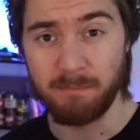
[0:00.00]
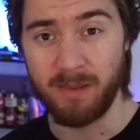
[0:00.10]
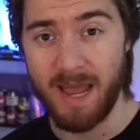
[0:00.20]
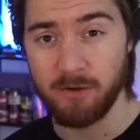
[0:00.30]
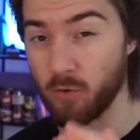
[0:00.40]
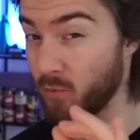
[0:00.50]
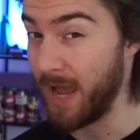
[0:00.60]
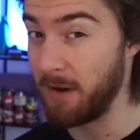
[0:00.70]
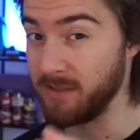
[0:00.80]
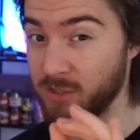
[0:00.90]
plan your
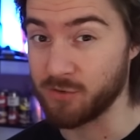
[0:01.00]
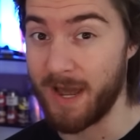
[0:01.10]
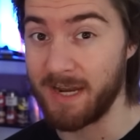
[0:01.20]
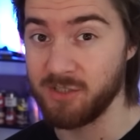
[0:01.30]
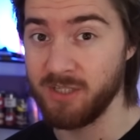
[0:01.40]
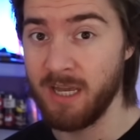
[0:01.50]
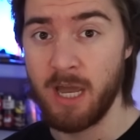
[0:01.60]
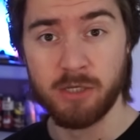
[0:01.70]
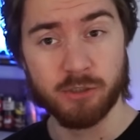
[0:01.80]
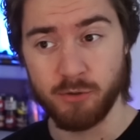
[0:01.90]
route and strategy
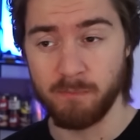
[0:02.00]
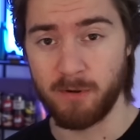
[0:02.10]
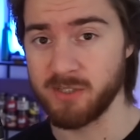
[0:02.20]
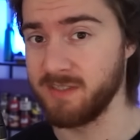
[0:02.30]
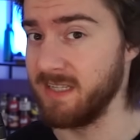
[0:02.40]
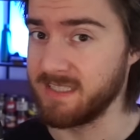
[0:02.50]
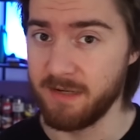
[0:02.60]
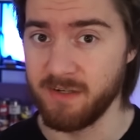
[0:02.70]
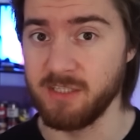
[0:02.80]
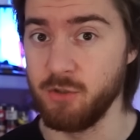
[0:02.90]
to do the bosses and
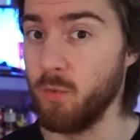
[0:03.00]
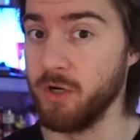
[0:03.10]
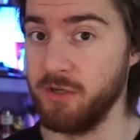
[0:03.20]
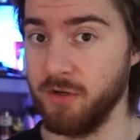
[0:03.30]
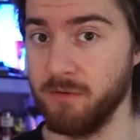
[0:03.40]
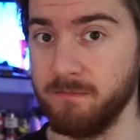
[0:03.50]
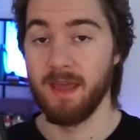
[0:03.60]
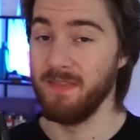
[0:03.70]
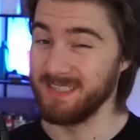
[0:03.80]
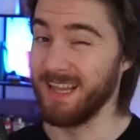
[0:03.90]
activities you want to do.
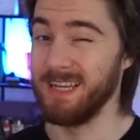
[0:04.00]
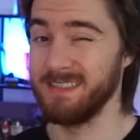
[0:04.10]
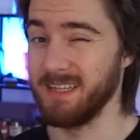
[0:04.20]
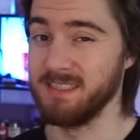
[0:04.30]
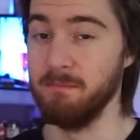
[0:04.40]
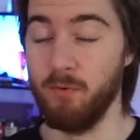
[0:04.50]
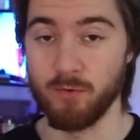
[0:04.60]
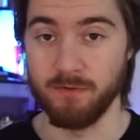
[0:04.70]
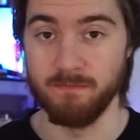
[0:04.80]
And this last thing is important.